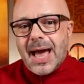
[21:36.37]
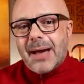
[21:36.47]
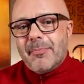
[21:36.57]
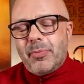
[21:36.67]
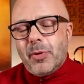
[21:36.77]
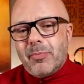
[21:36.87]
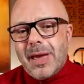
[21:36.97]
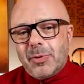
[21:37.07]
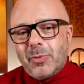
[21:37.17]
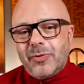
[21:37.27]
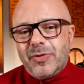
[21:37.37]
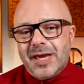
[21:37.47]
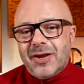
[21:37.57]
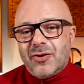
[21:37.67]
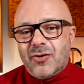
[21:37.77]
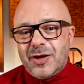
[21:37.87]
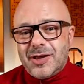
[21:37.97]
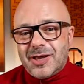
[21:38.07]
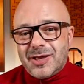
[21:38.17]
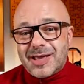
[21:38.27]
But maybe with the
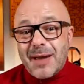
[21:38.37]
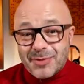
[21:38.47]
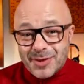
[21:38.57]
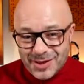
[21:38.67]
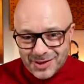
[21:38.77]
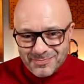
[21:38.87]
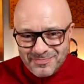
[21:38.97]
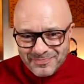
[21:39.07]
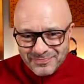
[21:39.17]
increase in skepticism